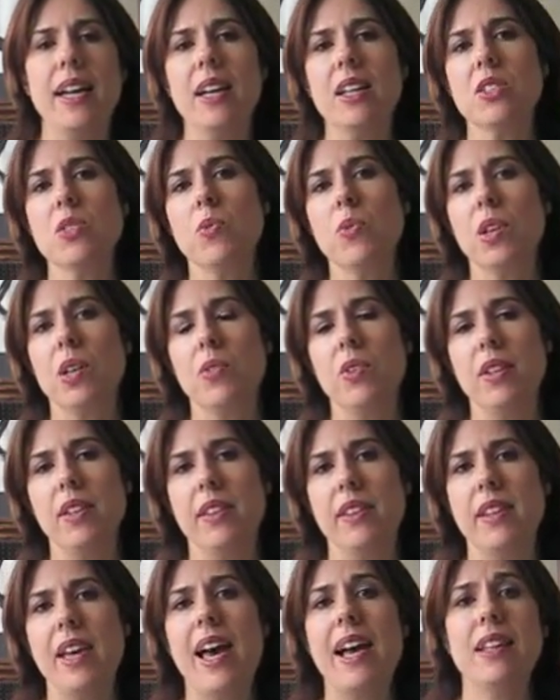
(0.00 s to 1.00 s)
got to work
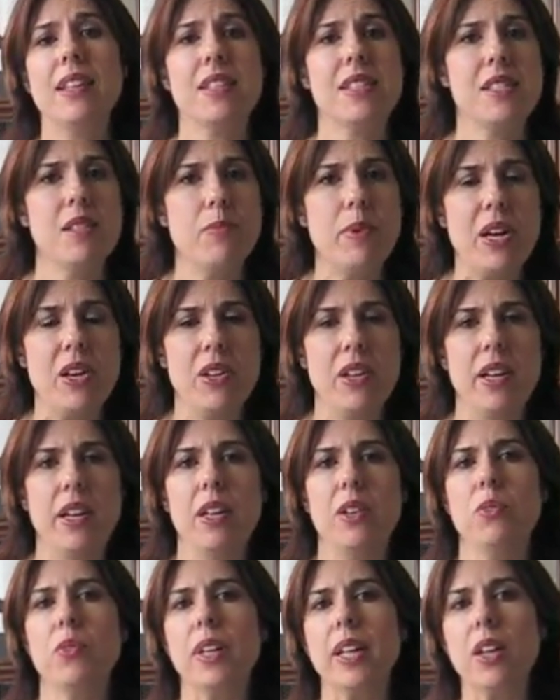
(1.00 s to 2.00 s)
with Alex
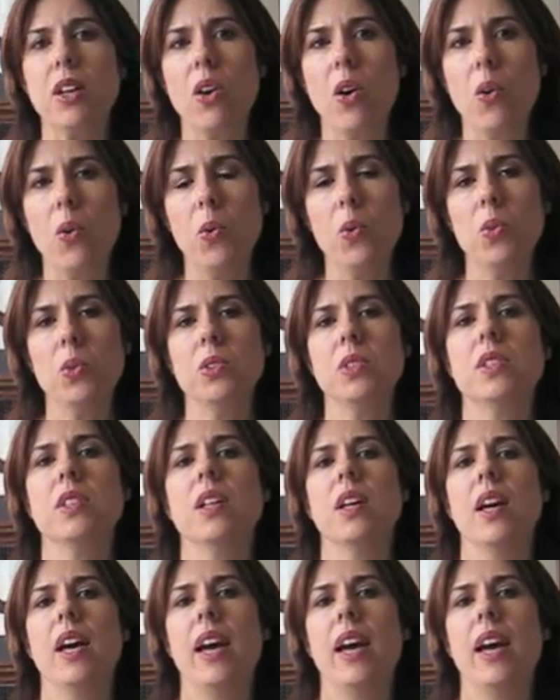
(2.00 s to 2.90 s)
DeBerry and Rick Gold